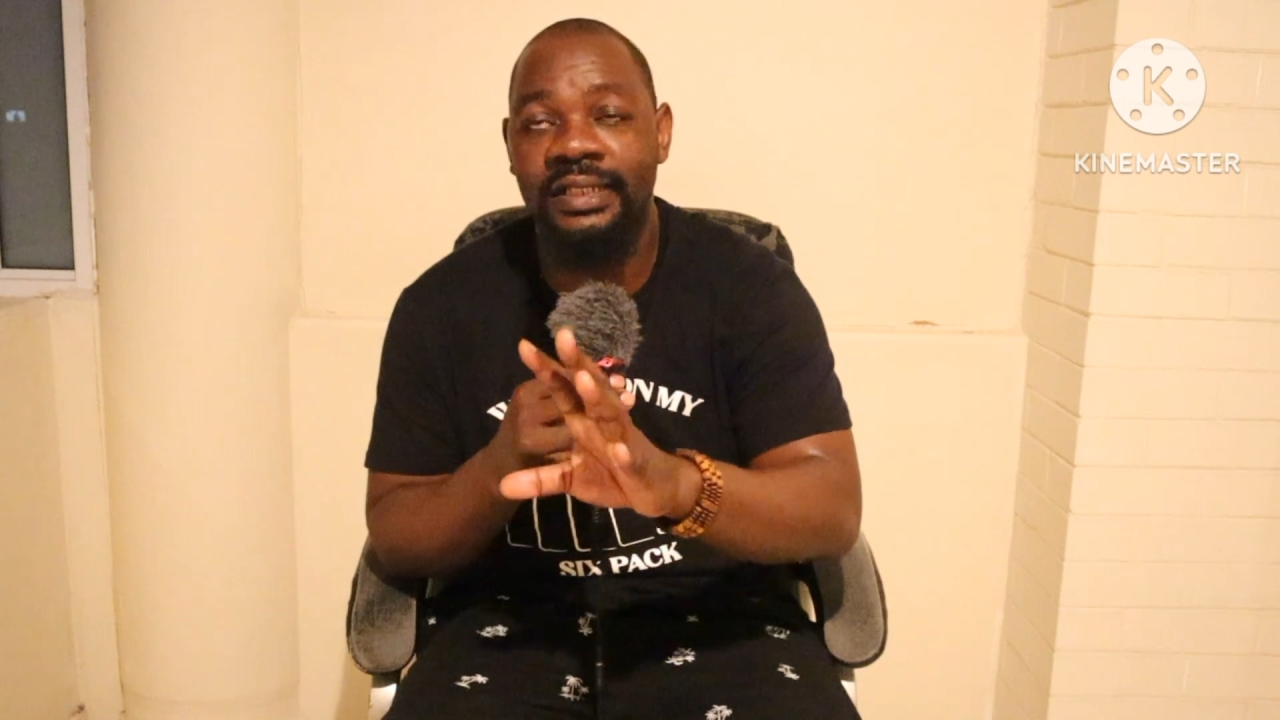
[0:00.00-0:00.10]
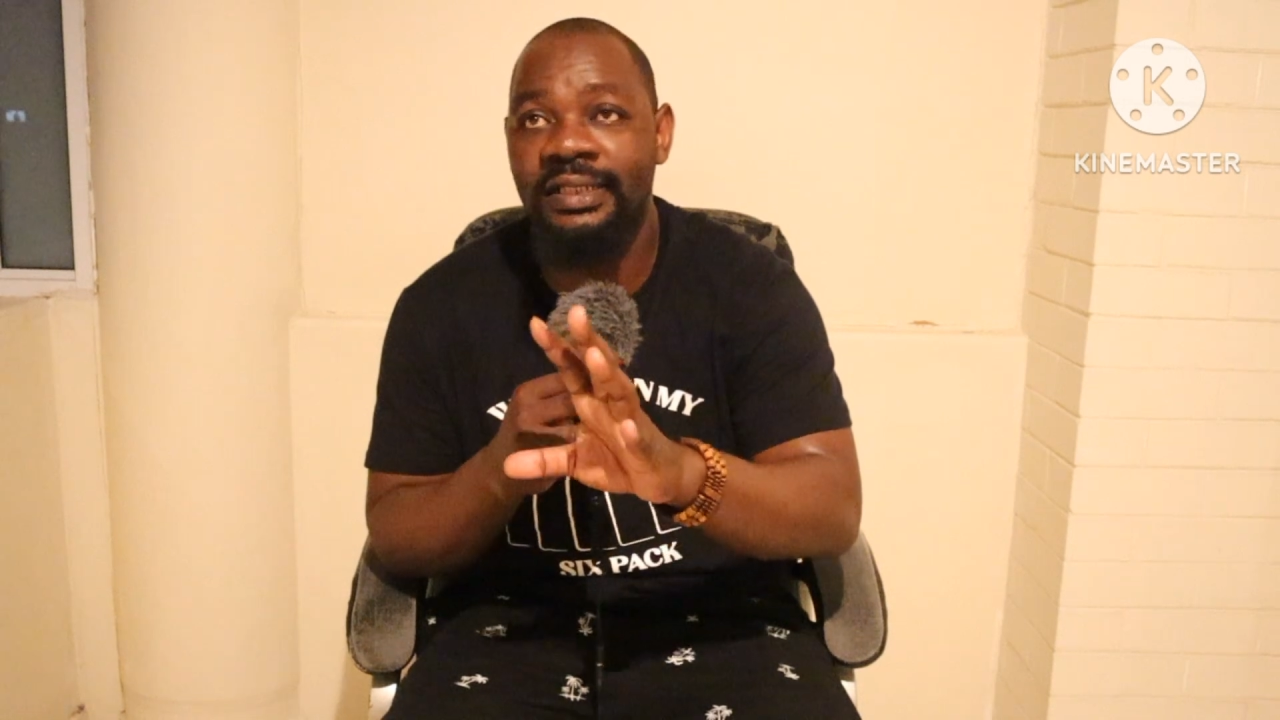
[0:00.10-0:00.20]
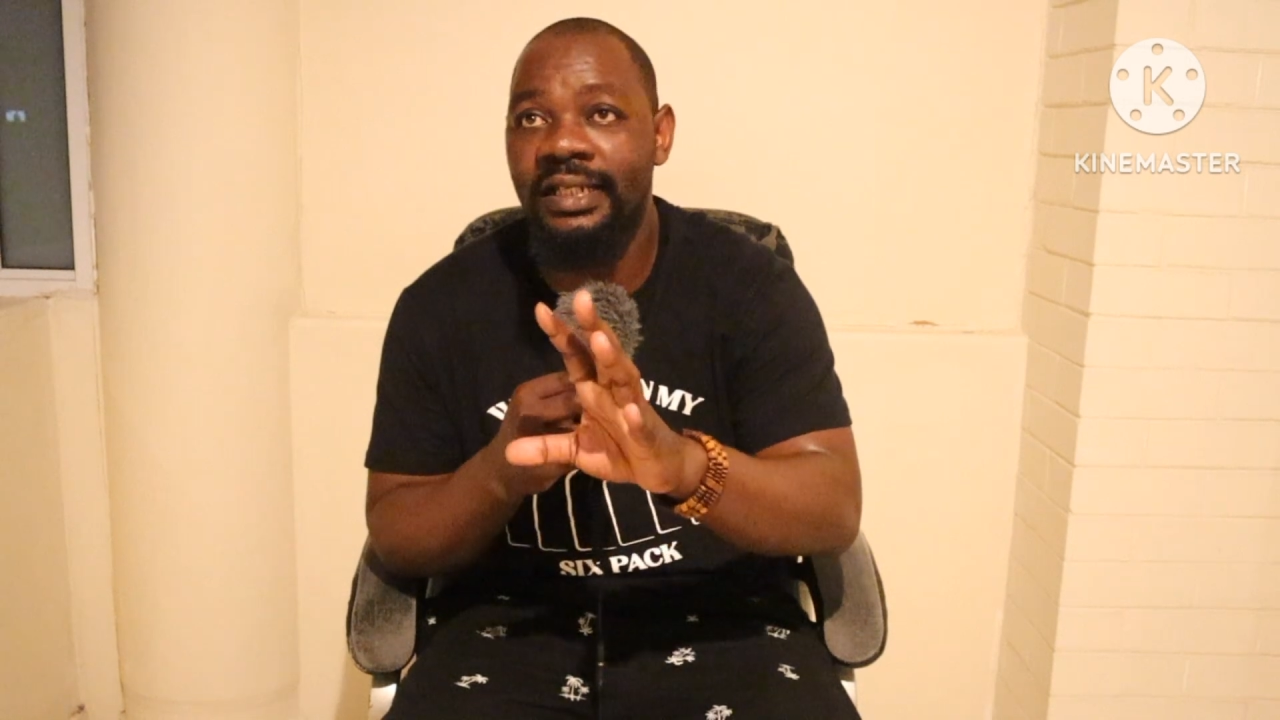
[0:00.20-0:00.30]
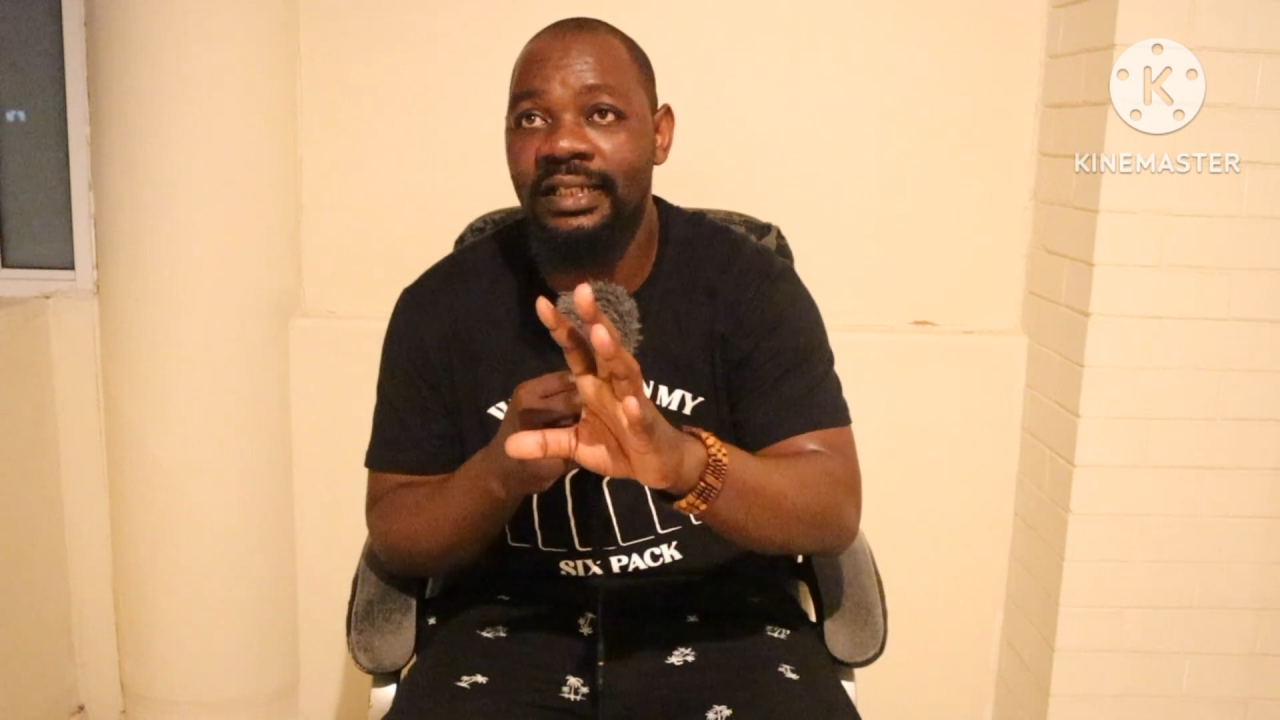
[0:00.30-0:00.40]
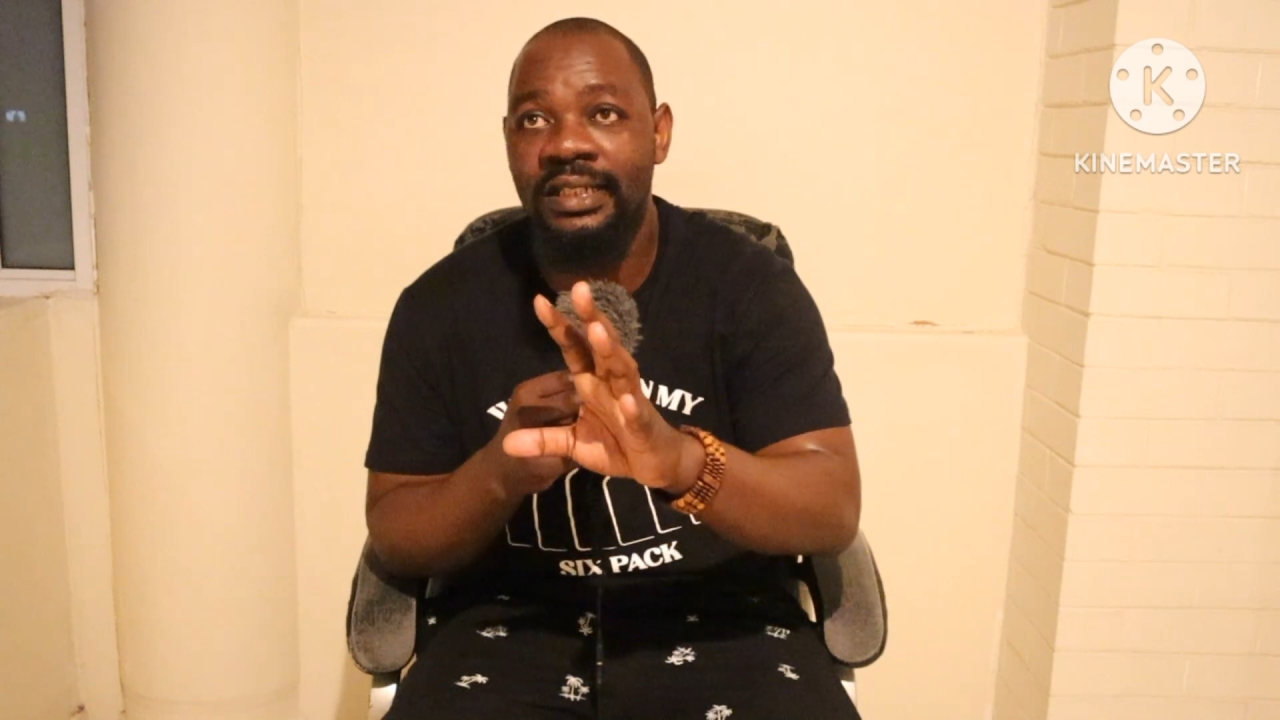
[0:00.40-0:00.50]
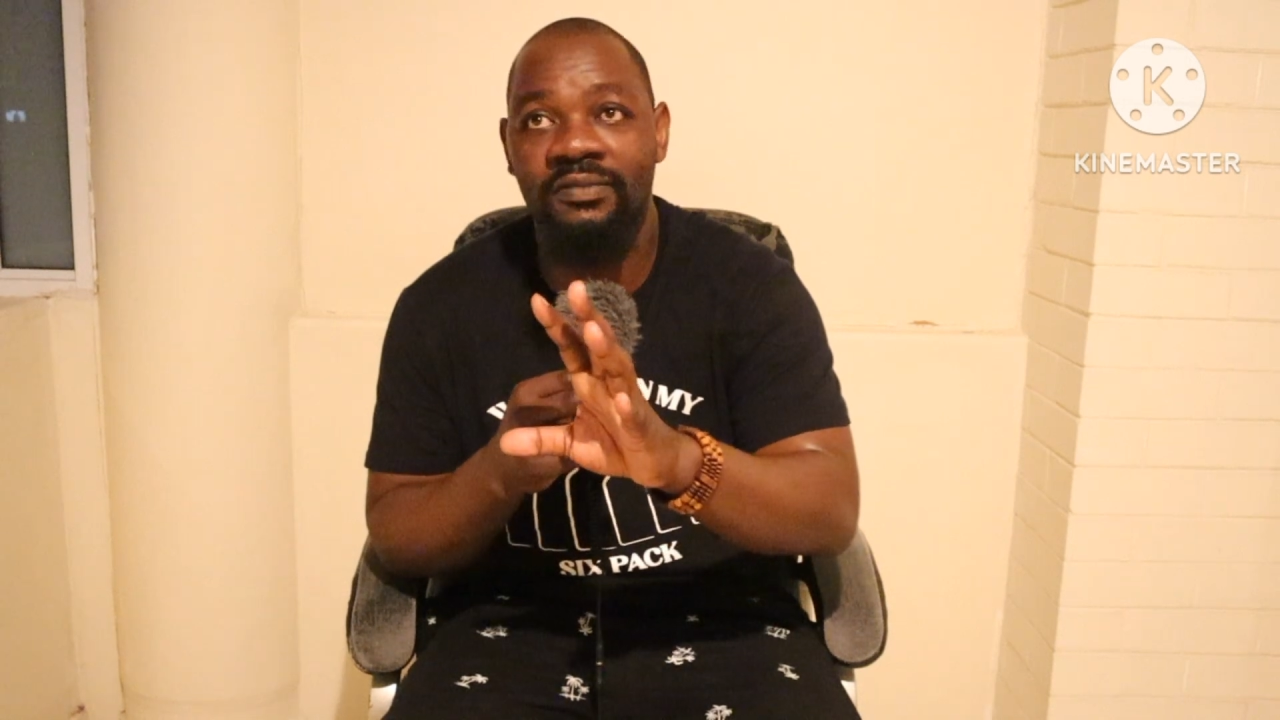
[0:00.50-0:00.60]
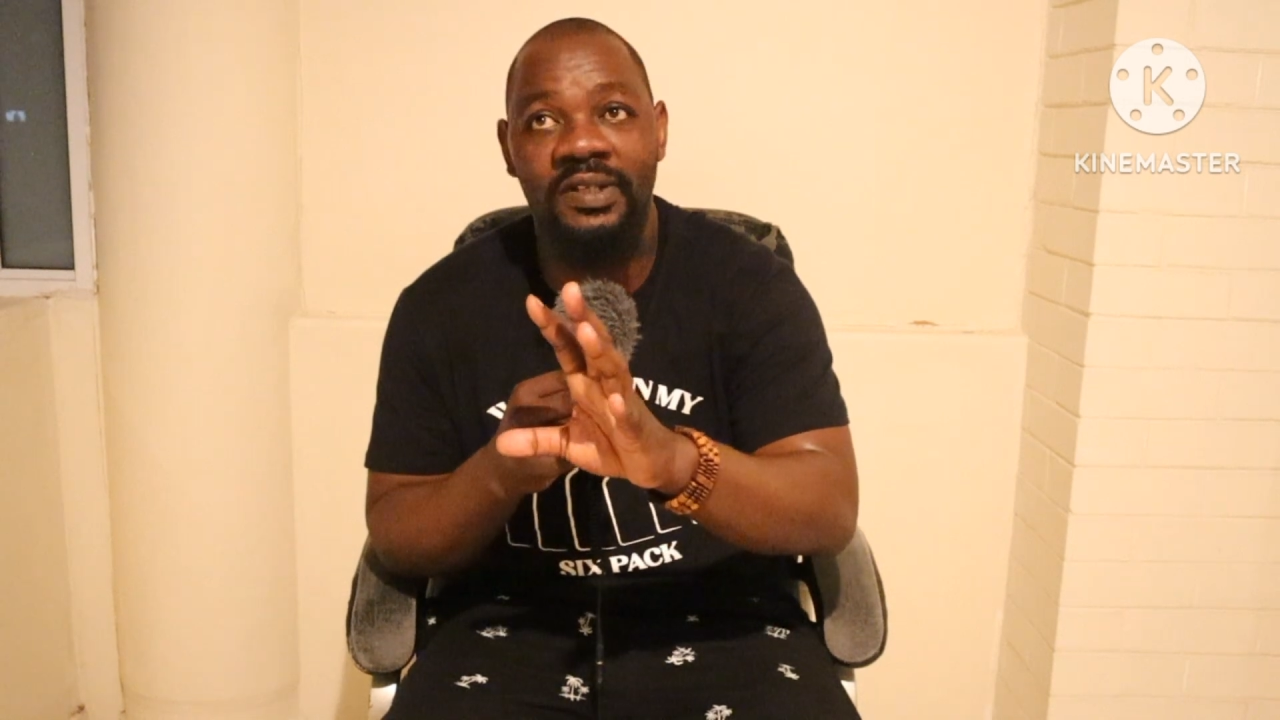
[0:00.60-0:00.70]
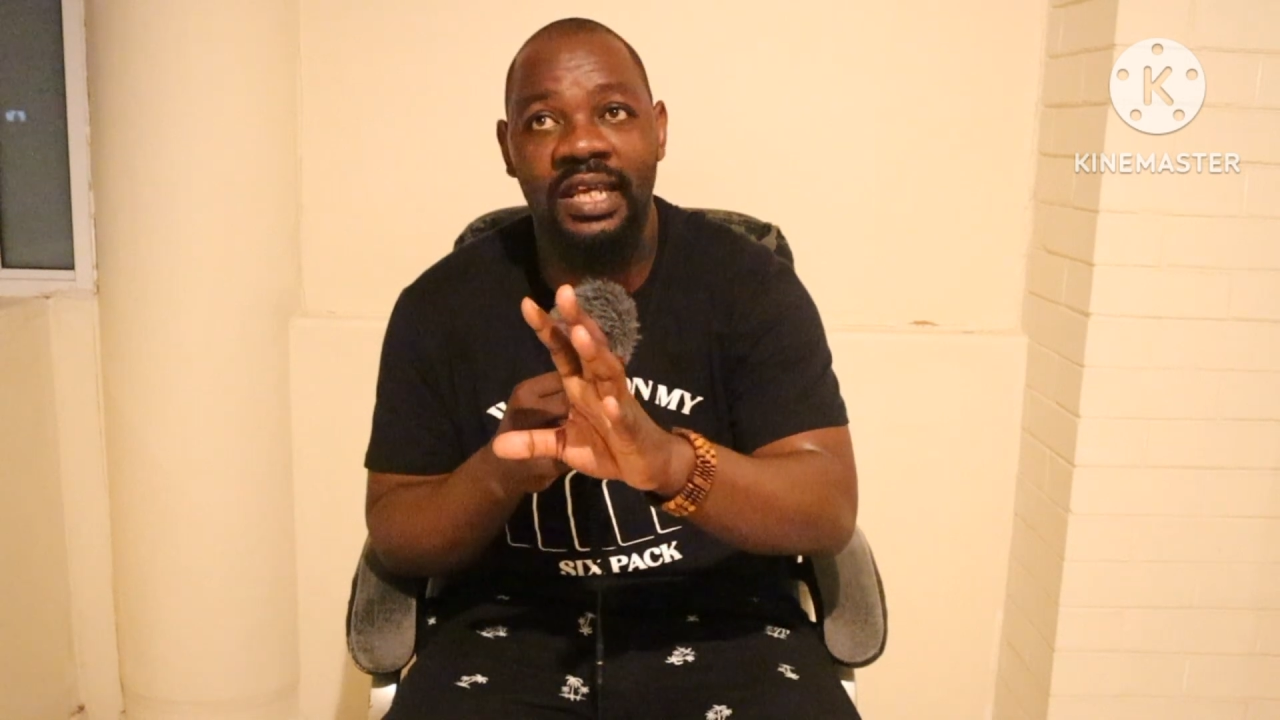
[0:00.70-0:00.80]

didn't even